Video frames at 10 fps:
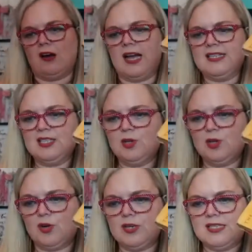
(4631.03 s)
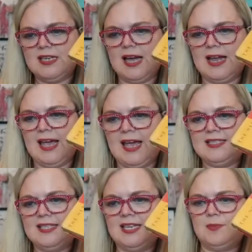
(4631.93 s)
I see you, Christy, at
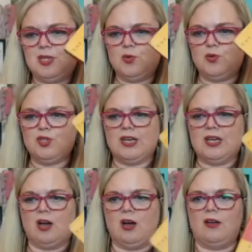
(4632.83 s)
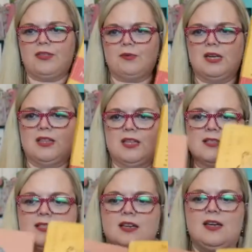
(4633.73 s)
18, but you do get all three of
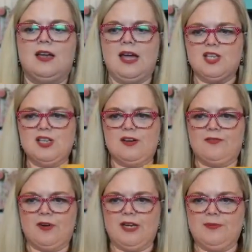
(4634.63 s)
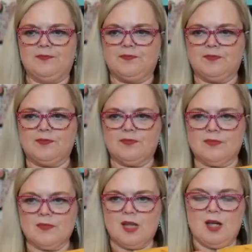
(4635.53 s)
these. Hey, Jeffrey.
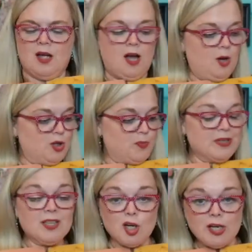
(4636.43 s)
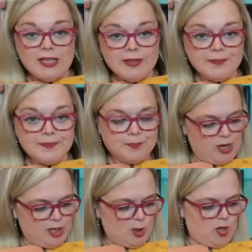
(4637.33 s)
Oh, you've been lurking while
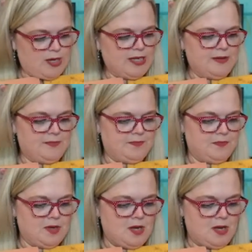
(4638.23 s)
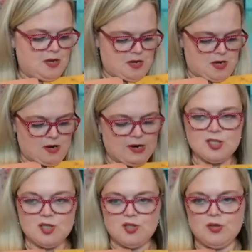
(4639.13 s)
you're working? All right. So
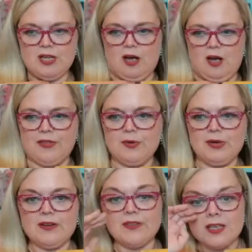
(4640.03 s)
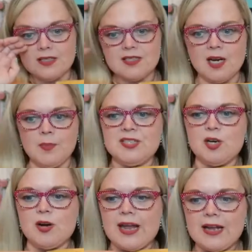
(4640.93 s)
you do get all three of these. And I'm going to
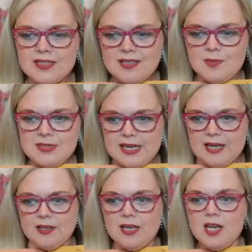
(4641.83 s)
start counting them down.